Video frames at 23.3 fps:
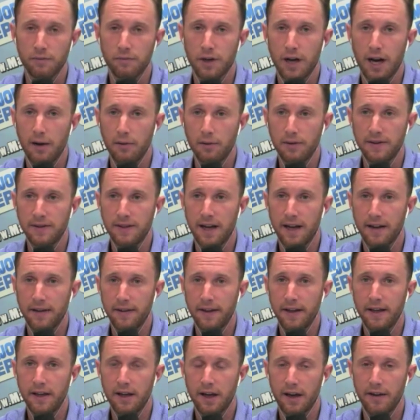but I would say I
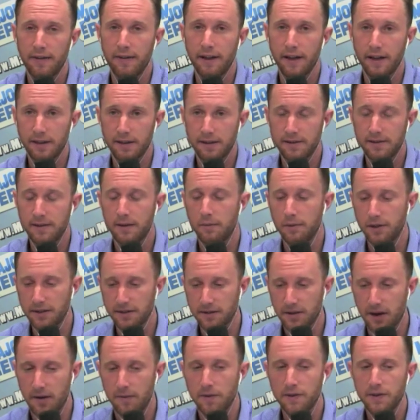think I think some of these
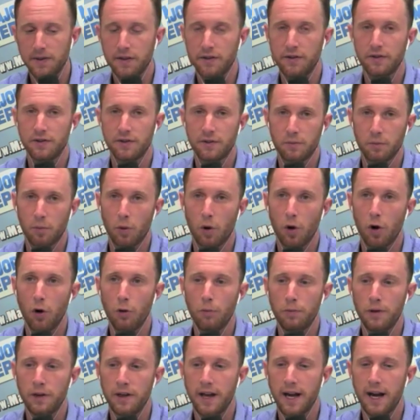conversations are more
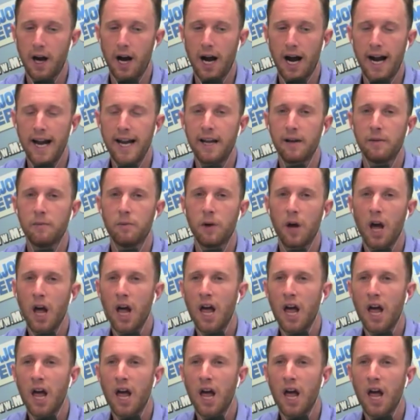open now. I am